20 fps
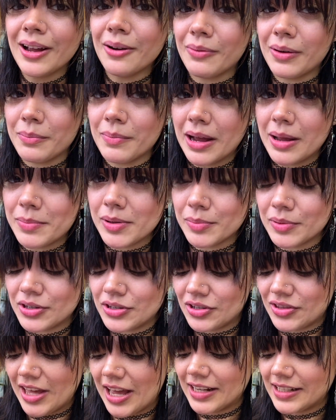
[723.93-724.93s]
we might be able to
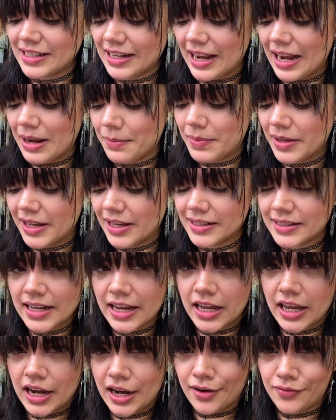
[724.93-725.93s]
do that today because
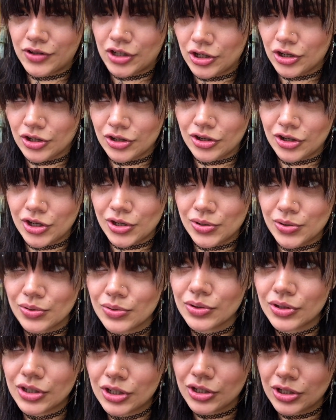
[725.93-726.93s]
I caved and
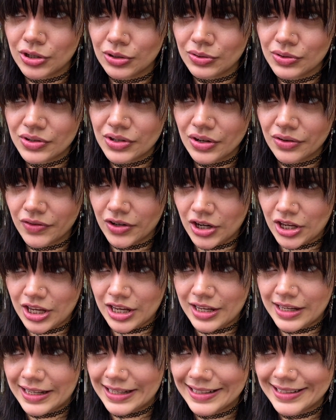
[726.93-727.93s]
used two silver
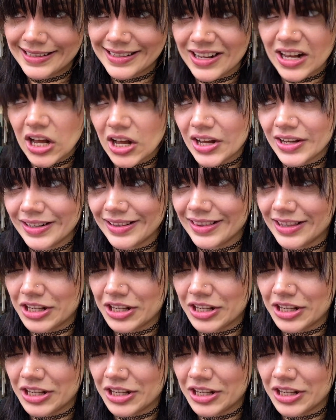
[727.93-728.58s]
keys on